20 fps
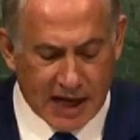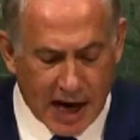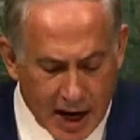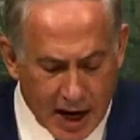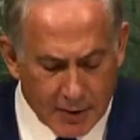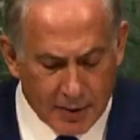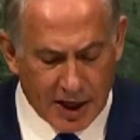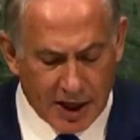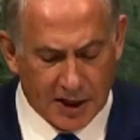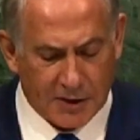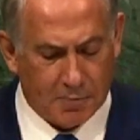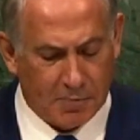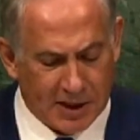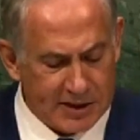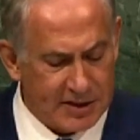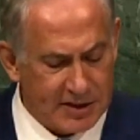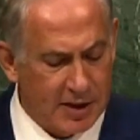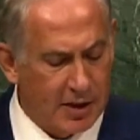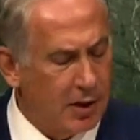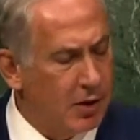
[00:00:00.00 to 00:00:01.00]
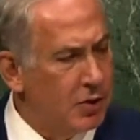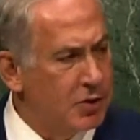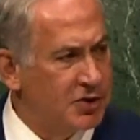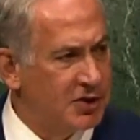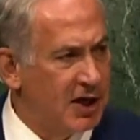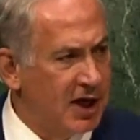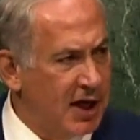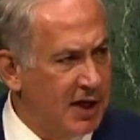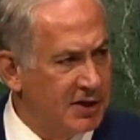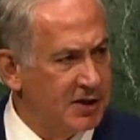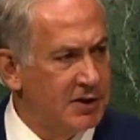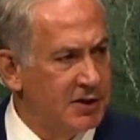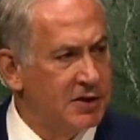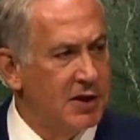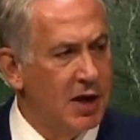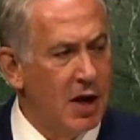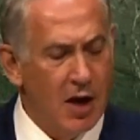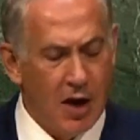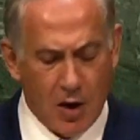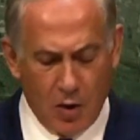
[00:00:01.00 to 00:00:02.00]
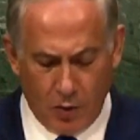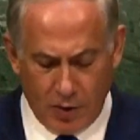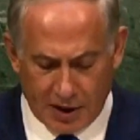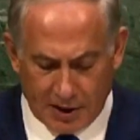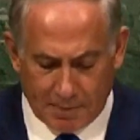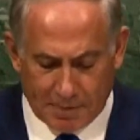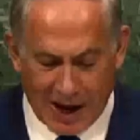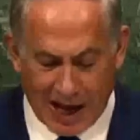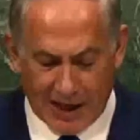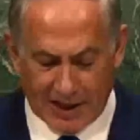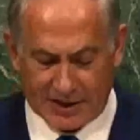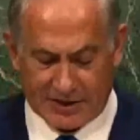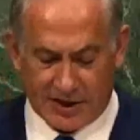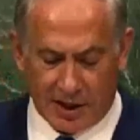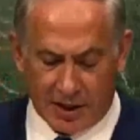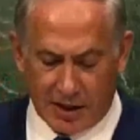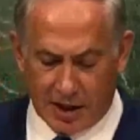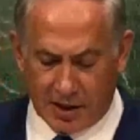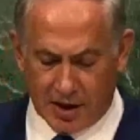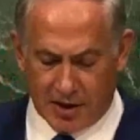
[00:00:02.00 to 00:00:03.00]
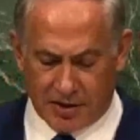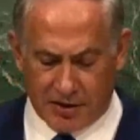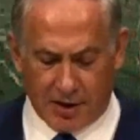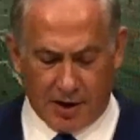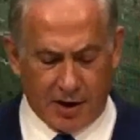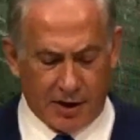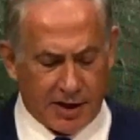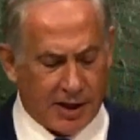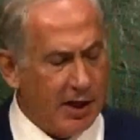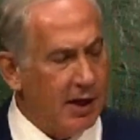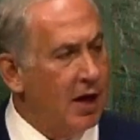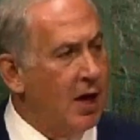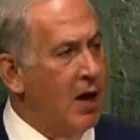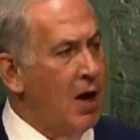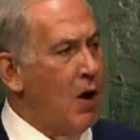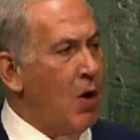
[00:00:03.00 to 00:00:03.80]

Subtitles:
direct peace negotiations with the Palestinian Authority